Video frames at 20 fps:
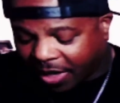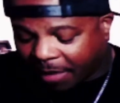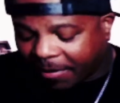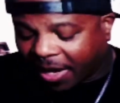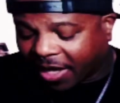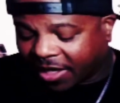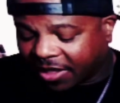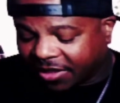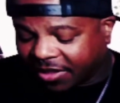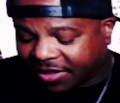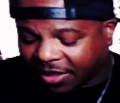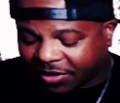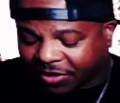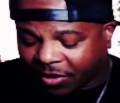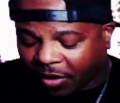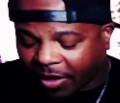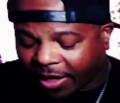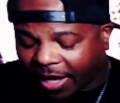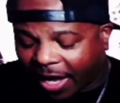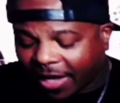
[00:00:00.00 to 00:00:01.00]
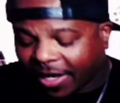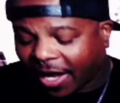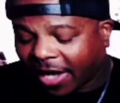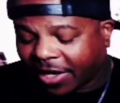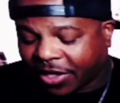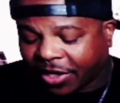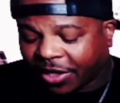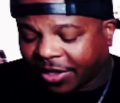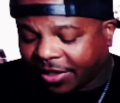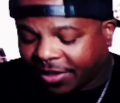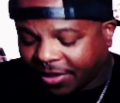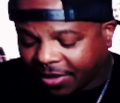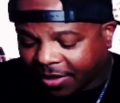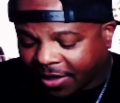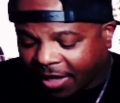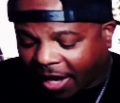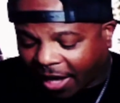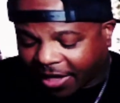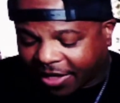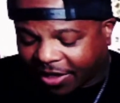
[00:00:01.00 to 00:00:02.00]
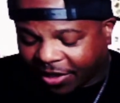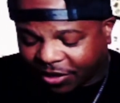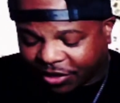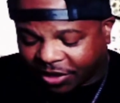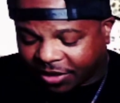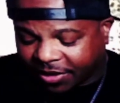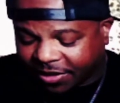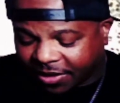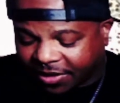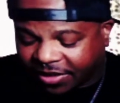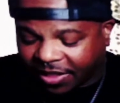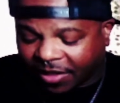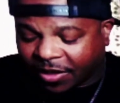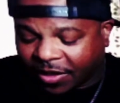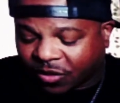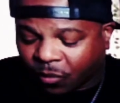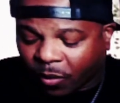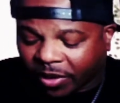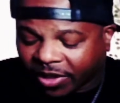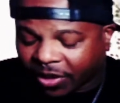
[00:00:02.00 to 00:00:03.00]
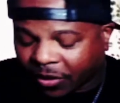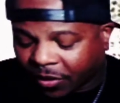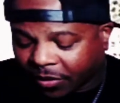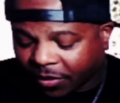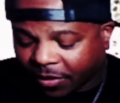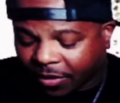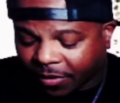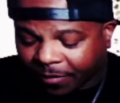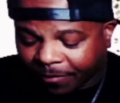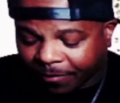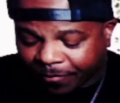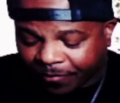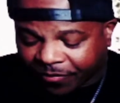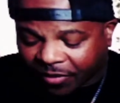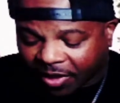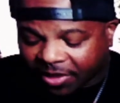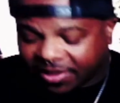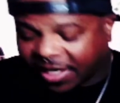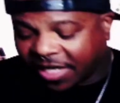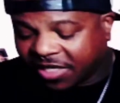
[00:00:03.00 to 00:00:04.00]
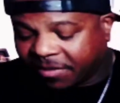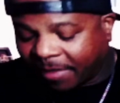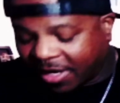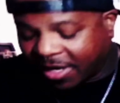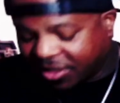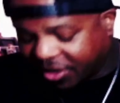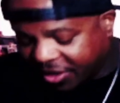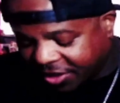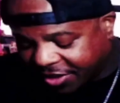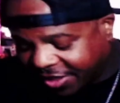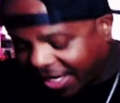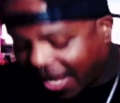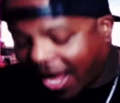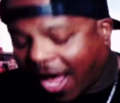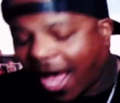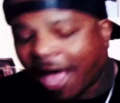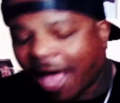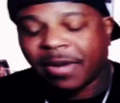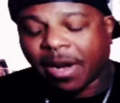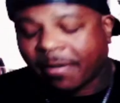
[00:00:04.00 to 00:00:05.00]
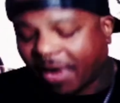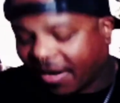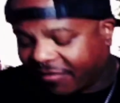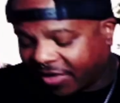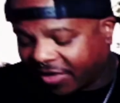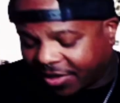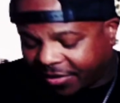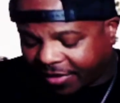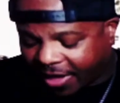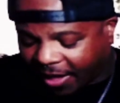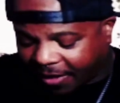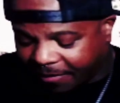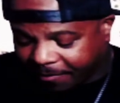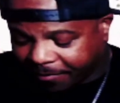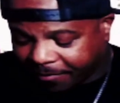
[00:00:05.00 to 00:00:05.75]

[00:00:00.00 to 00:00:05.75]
I'm not going to say sorry. I could just send this one little text message and say hi, but I'm not even going to do that.